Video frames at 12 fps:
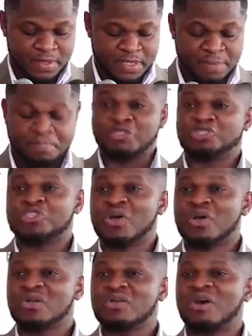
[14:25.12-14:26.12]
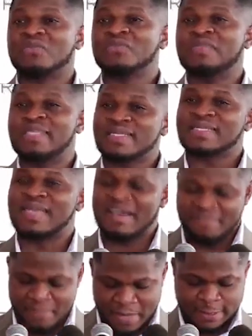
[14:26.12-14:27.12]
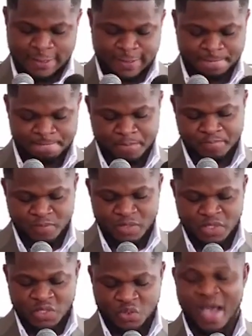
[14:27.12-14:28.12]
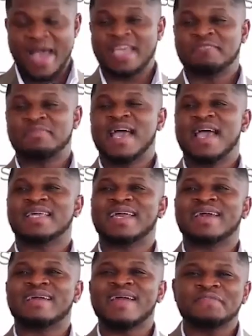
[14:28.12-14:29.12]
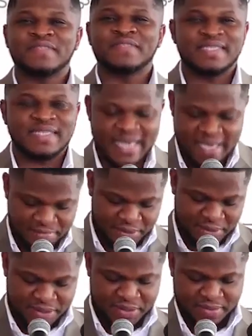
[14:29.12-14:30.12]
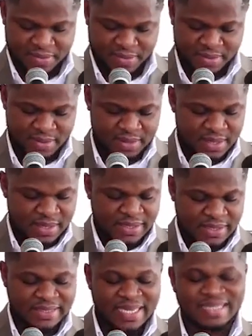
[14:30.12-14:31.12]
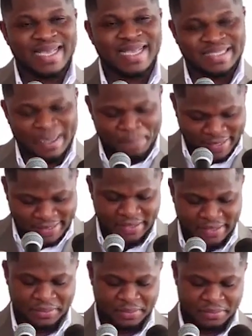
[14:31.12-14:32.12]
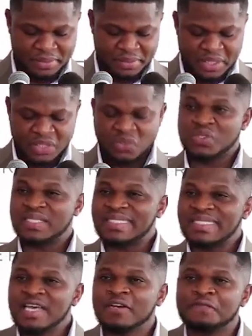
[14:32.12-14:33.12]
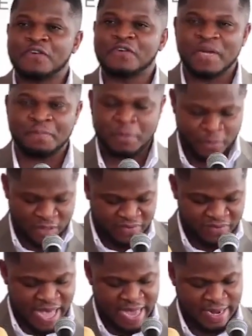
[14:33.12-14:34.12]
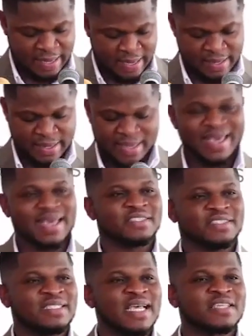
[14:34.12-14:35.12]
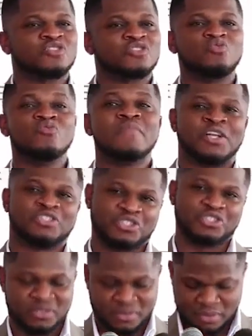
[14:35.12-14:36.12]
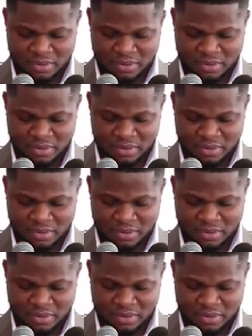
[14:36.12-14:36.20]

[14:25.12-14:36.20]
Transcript: The pension of this government to hide behind crafty schemes such as the Agyapa deal to steal from the people of Ghana is just too much.